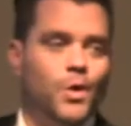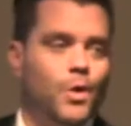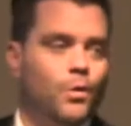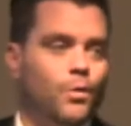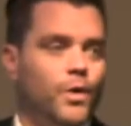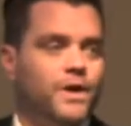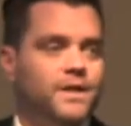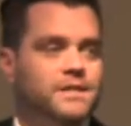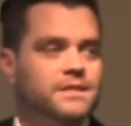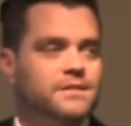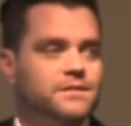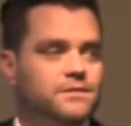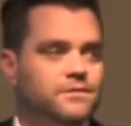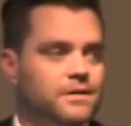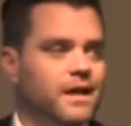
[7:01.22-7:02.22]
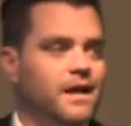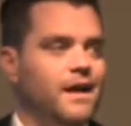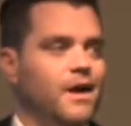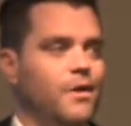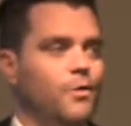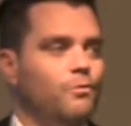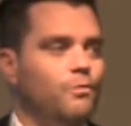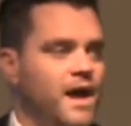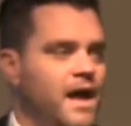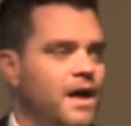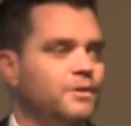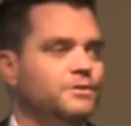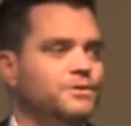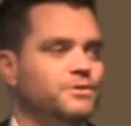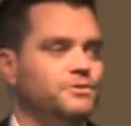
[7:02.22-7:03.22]
was
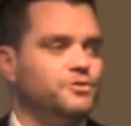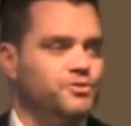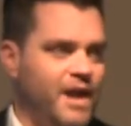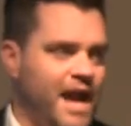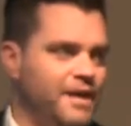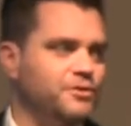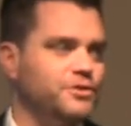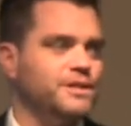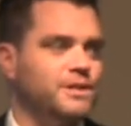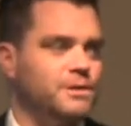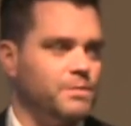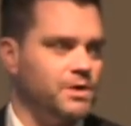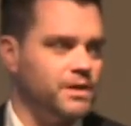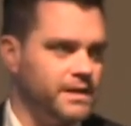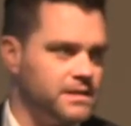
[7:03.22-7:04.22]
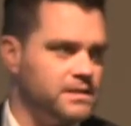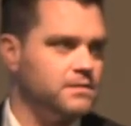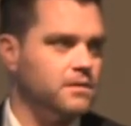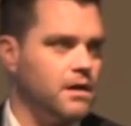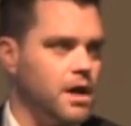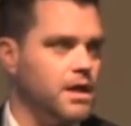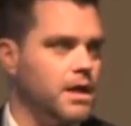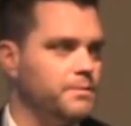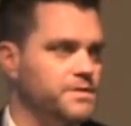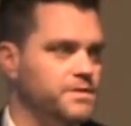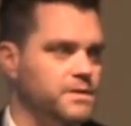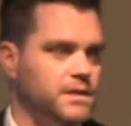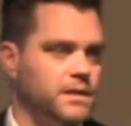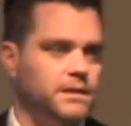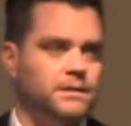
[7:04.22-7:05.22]
around trashing the Berlin startup
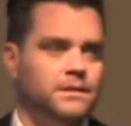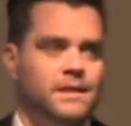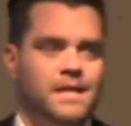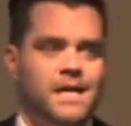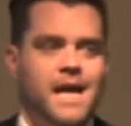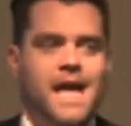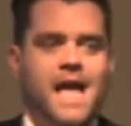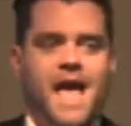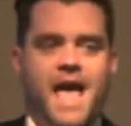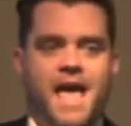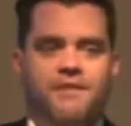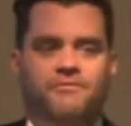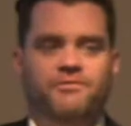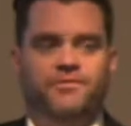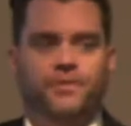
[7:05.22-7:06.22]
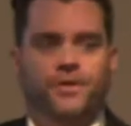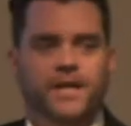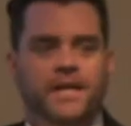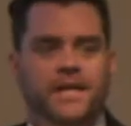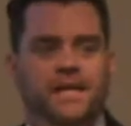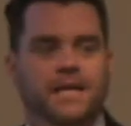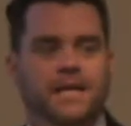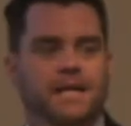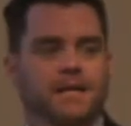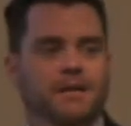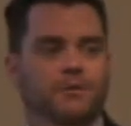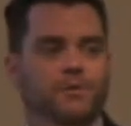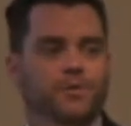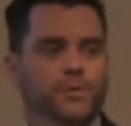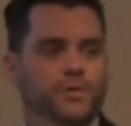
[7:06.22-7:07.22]
scene, every
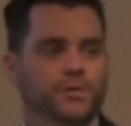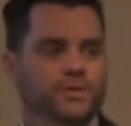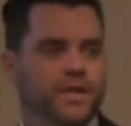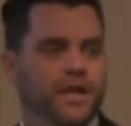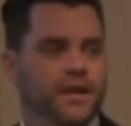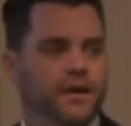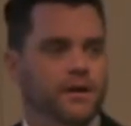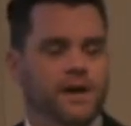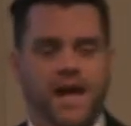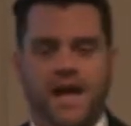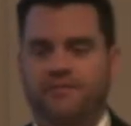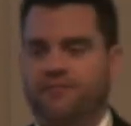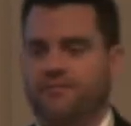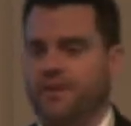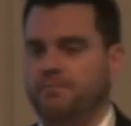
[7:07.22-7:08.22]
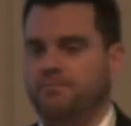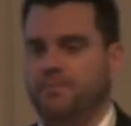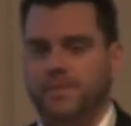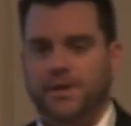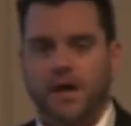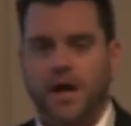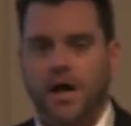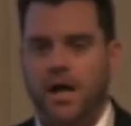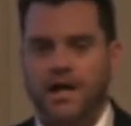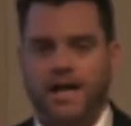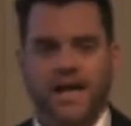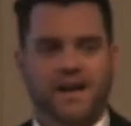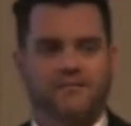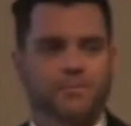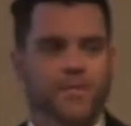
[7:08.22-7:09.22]
newsletter, every blog,
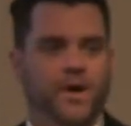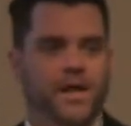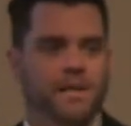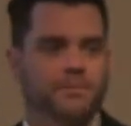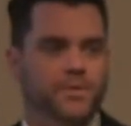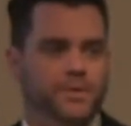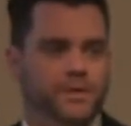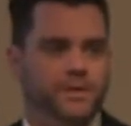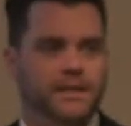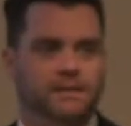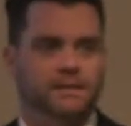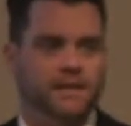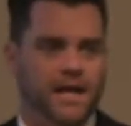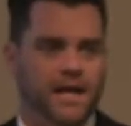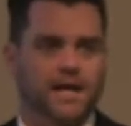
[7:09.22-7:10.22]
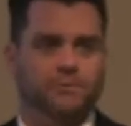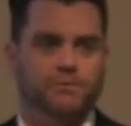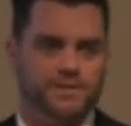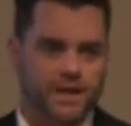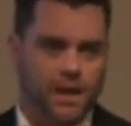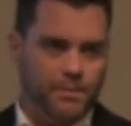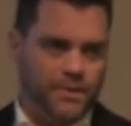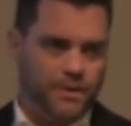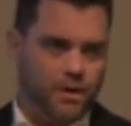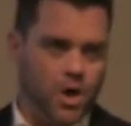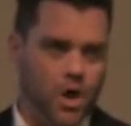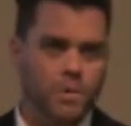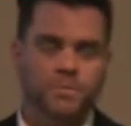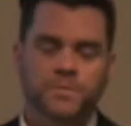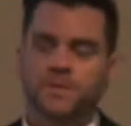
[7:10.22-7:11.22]
everybody in Berlin kind of was up in
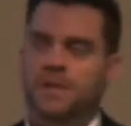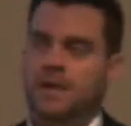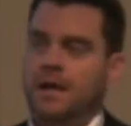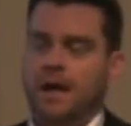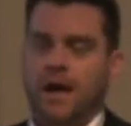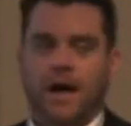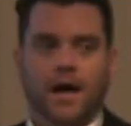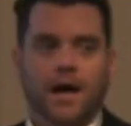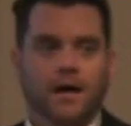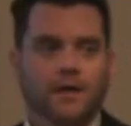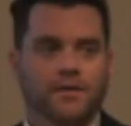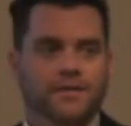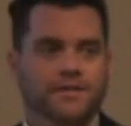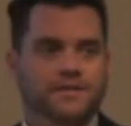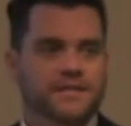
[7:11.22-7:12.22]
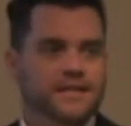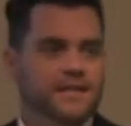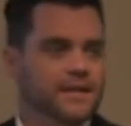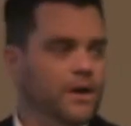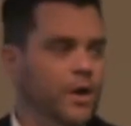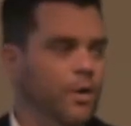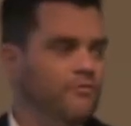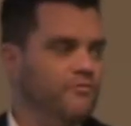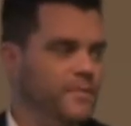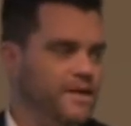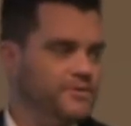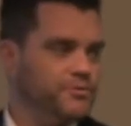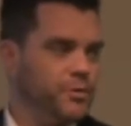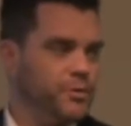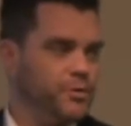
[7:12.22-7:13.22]
arms. The CEO of
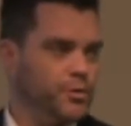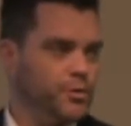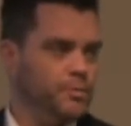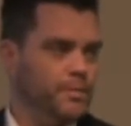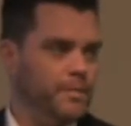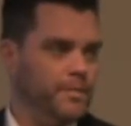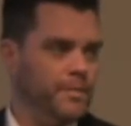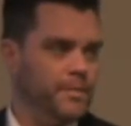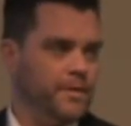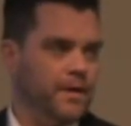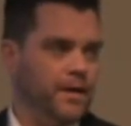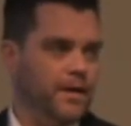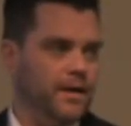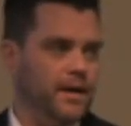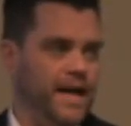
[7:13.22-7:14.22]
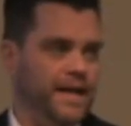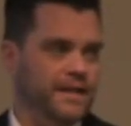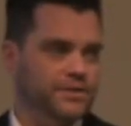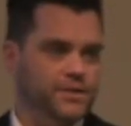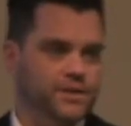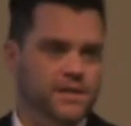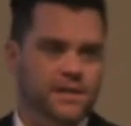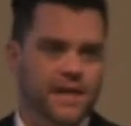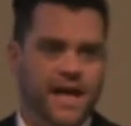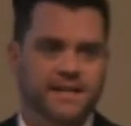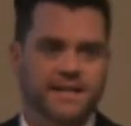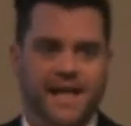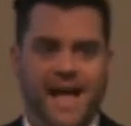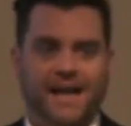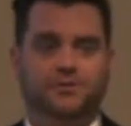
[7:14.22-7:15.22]
Metro Group AG had
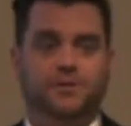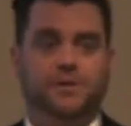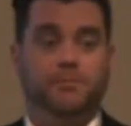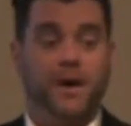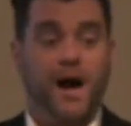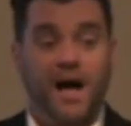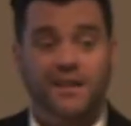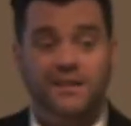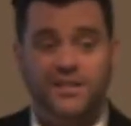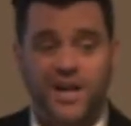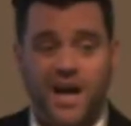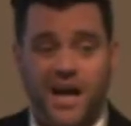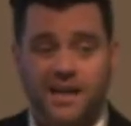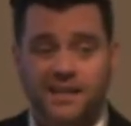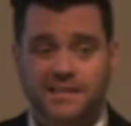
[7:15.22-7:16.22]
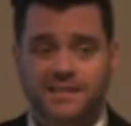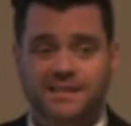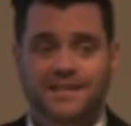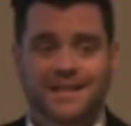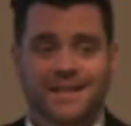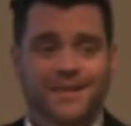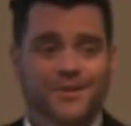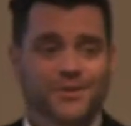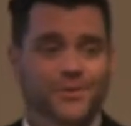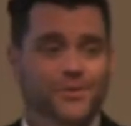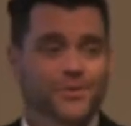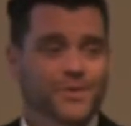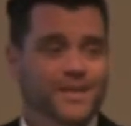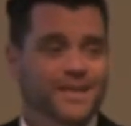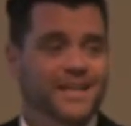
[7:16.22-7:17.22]
to actually apologize
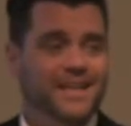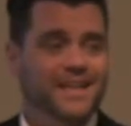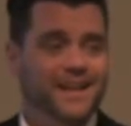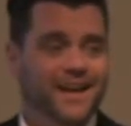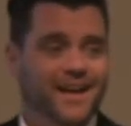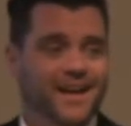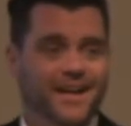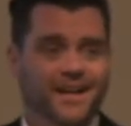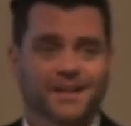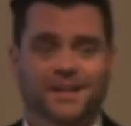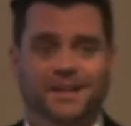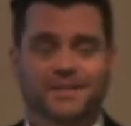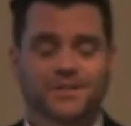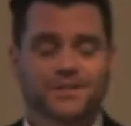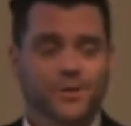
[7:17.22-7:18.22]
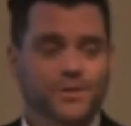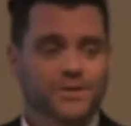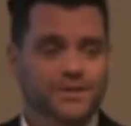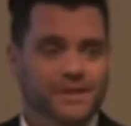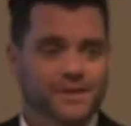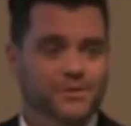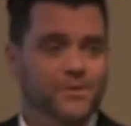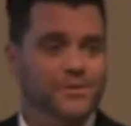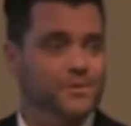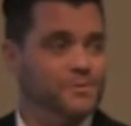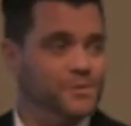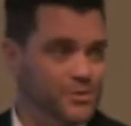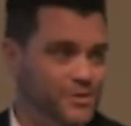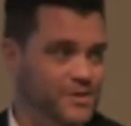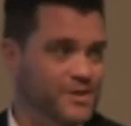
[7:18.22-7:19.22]
to the
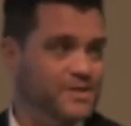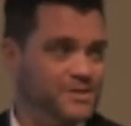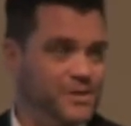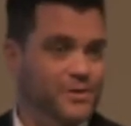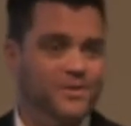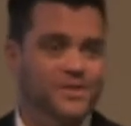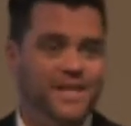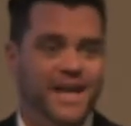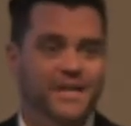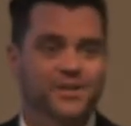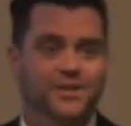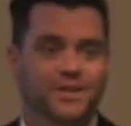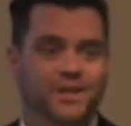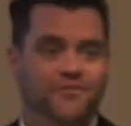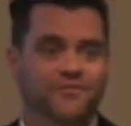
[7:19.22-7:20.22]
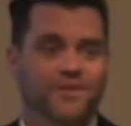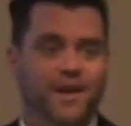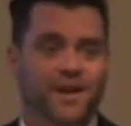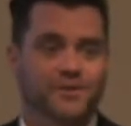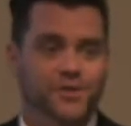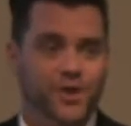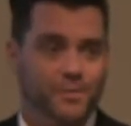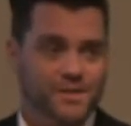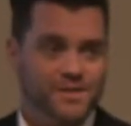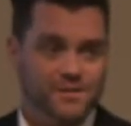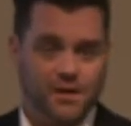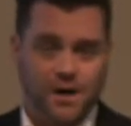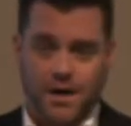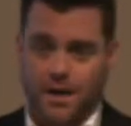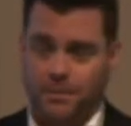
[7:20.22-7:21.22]
Association of German
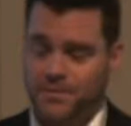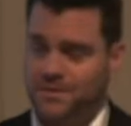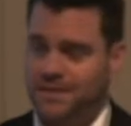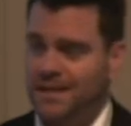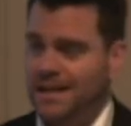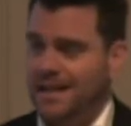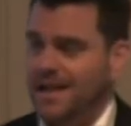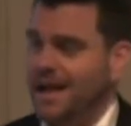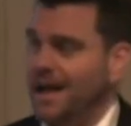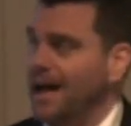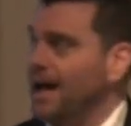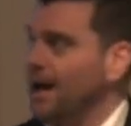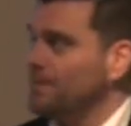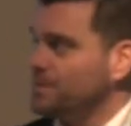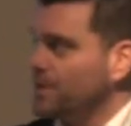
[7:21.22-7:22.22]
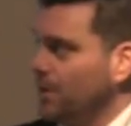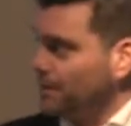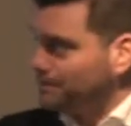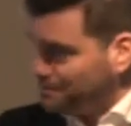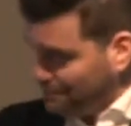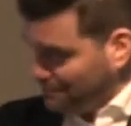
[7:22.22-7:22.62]
Startups. So